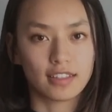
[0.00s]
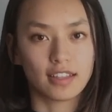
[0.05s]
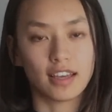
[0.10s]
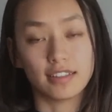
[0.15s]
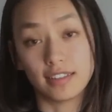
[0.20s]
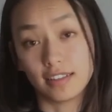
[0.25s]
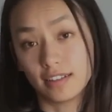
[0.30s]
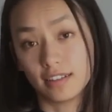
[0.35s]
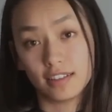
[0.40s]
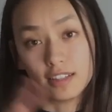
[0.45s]
And
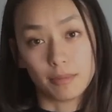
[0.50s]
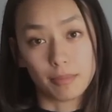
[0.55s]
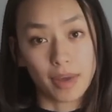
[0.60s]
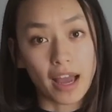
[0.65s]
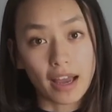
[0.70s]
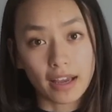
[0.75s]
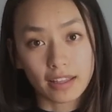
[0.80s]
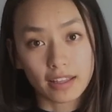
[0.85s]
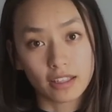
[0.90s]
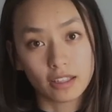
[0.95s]
then on the
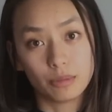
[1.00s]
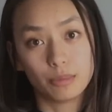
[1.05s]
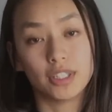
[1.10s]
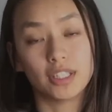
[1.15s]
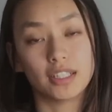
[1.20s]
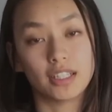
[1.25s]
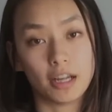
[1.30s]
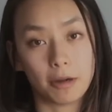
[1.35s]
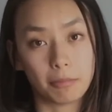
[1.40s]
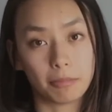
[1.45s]
back it'll
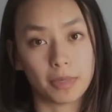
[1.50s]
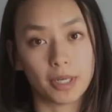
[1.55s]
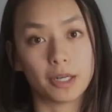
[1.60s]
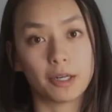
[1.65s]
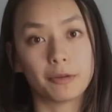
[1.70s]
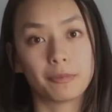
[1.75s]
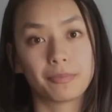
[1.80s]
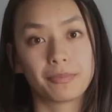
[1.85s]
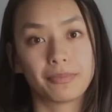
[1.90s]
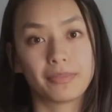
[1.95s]
be a number.
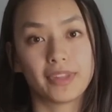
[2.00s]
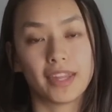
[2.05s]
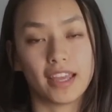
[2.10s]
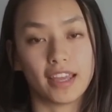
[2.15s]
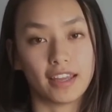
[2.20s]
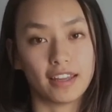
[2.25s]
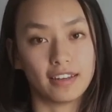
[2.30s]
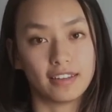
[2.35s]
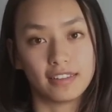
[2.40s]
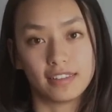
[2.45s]

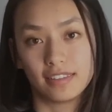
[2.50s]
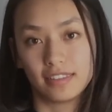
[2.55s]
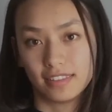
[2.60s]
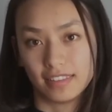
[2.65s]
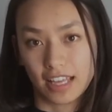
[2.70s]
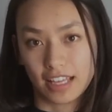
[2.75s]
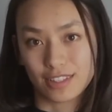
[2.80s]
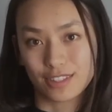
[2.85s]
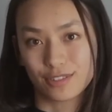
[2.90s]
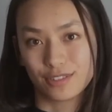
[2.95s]
And
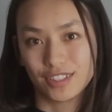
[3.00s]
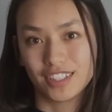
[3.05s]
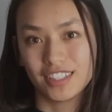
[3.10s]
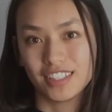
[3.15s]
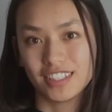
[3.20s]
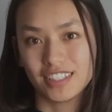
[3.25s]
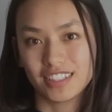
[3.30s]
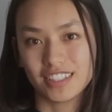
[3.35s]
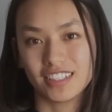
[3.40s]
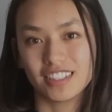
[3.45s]
that's really
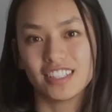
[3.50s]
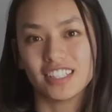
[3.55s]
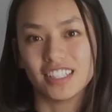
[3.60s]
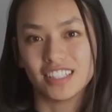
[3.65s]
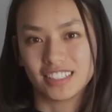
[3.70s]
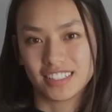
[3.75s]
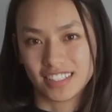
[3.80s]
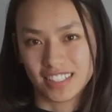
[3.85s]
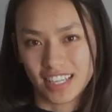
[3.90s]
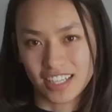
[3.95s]
easy,
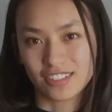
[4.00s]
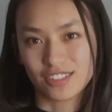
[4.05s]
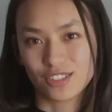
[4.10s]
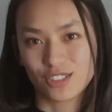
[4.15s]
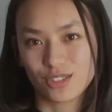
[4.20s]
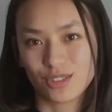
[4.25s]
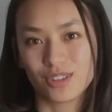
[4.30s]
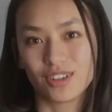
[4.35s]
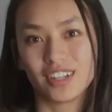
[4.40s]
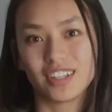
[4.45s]
it's nice and
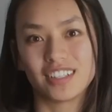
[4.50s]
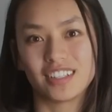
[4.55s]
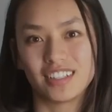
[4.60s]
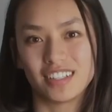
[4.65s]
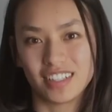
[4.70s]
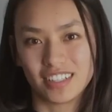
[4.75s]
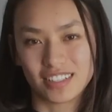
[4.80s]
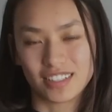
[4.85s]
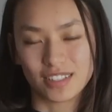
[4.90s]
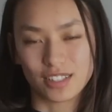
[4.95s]
short,
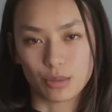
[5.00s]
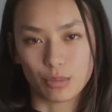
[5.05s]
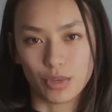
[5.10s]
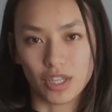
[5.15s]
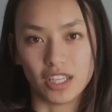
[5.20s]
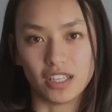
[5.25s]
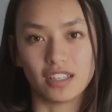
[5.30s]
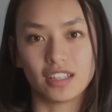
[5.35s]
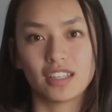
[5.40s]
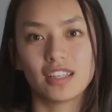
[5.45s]
nice and
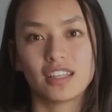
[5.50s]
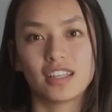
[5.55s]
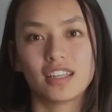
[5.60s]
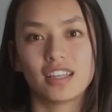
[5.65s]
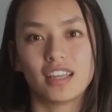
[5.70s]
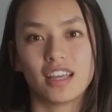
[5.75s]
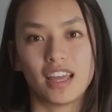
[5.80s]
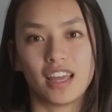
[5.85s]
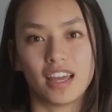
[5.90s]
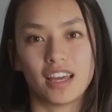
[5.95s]
sweet,
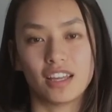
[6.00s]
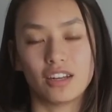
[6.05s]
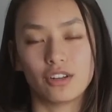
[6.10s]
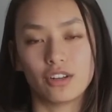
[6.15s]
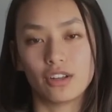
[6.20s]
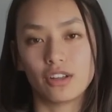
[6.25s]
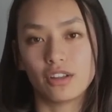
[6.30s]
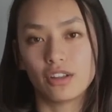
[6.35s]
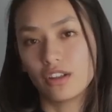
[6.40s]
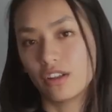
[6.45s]
and
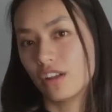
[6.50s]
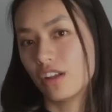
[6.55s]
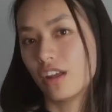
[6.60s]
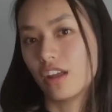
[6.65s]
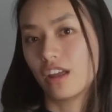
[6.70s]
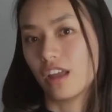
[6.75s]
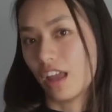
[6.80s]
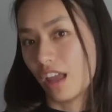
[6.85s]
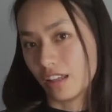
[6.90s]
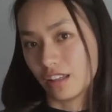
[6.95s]

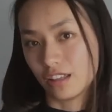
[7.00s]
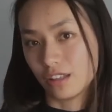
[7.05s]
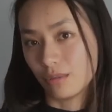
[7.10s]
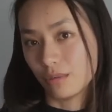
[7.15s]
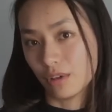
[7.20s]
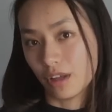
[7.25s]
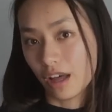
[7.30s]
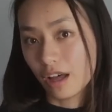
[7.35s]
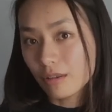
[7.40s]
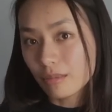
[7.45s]
Anki
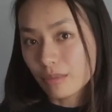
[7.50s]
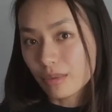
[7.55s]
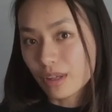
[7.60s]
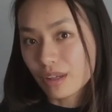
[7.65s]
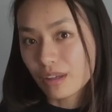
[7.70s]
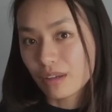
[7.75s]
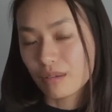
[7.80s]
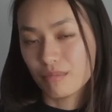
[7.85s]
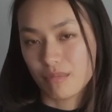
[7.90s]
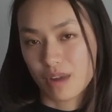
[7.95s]
will help
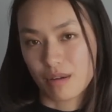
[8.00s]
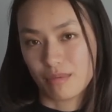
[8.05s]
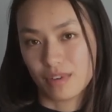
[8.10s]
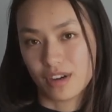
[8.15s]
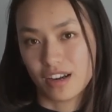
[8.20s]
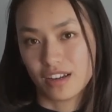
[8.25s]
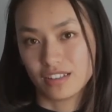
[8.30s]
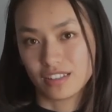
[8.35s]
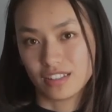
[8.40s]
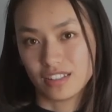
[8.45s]
me
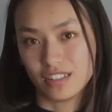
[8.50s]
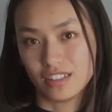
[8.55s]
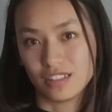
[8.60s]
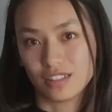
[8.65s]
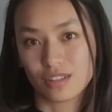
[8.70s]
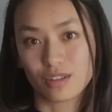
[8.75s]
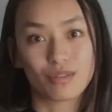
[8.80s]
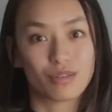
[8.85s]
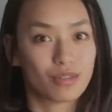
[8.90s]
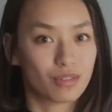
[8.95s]
memorize
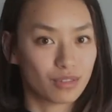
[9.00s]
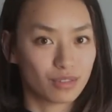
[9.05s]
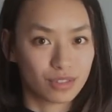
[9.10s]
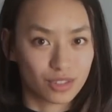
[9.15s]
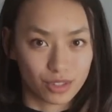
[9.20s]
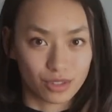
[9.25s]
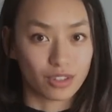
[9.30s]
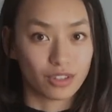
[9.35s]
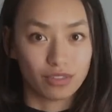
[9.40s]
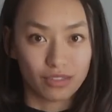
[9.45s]
these
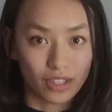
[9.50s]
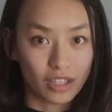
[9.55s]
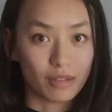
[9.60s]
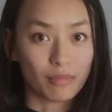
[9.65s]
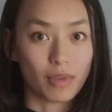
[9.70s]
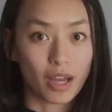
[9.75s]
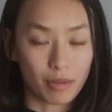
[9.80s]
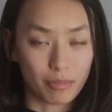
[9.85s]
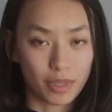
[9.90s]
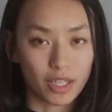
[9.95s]
sort of, in
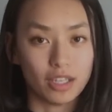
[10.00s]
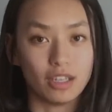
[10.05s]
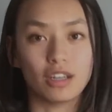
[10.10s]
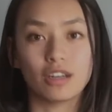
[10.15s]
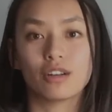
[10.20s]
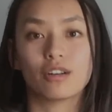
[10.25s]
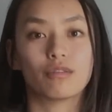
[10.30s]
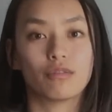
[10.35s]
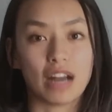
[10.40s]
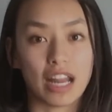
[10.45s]
my
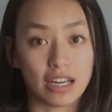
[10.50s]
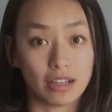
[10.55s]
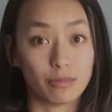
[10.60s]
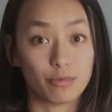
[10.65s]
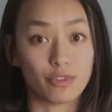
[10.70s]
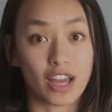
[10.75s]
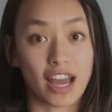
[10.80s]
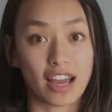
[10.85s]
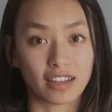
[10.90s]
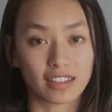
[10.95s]
opinion, random
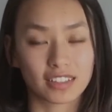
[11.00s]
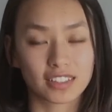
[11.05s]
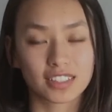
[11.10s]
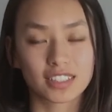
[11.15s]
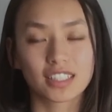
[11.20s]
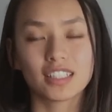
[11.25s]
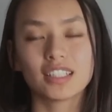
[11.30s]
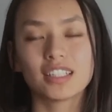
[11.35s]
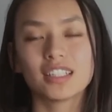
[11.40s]
facts.